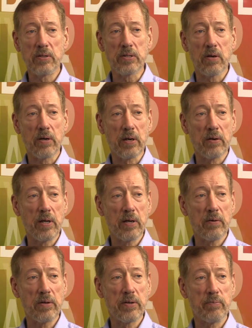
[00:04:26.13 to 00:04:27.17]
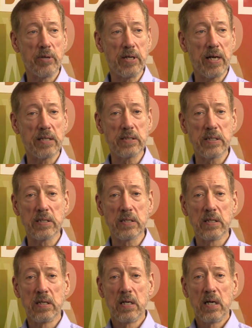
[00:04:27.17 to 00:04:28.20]
going? Are they going to be
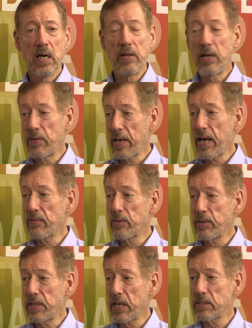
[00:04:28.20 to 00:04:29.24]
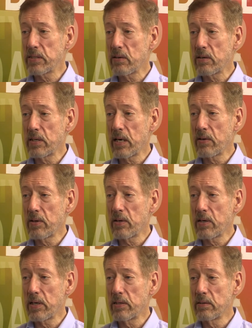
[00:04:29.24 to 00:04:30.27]
testing? They have to be tested on down the
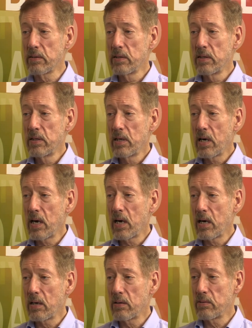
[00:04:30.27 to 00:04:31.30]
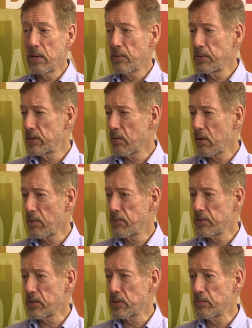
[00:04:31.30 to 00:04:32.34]
line every so
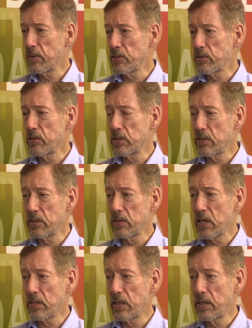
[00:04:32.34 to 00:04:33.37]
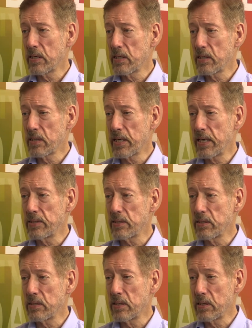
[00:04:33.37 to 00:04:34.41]
often, just to make sure this is not the case
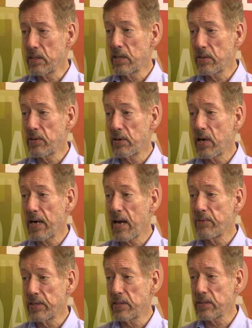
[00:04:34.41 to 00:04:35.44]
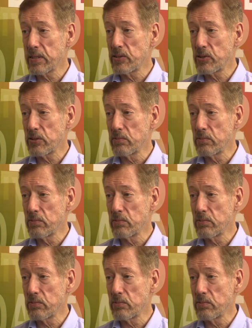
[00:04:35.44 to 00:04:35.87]
and that they're not having this issue.